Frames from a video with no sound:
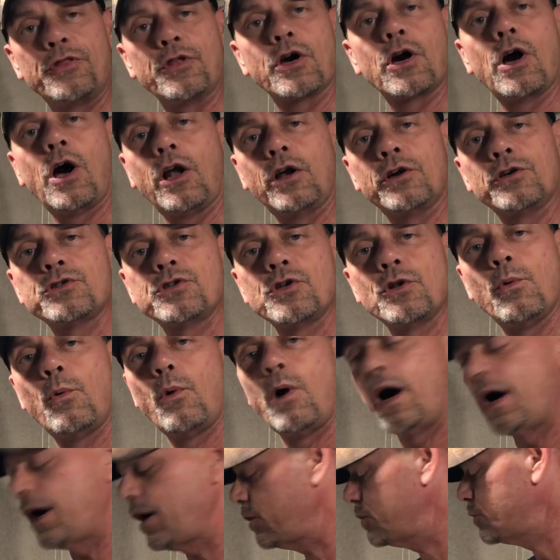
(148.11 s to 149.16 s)
the colors of the
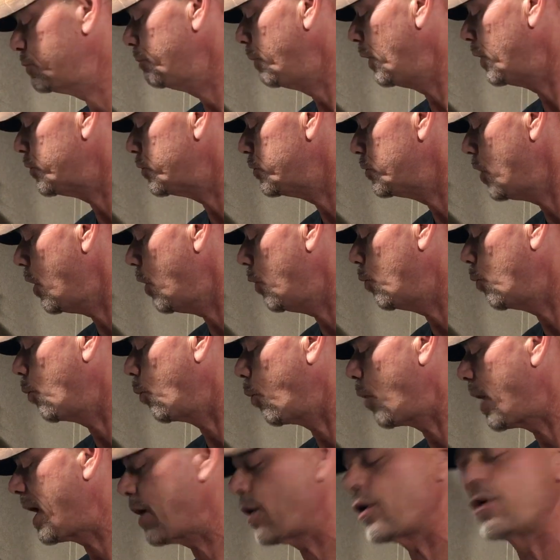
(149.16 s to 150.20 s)
wires, but note
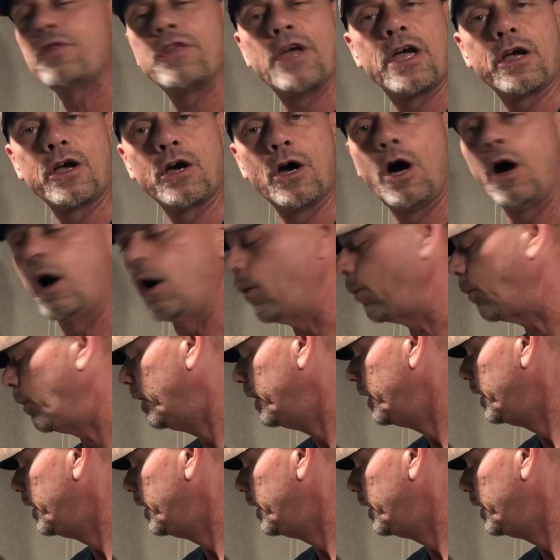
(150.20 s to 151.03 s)
where they go.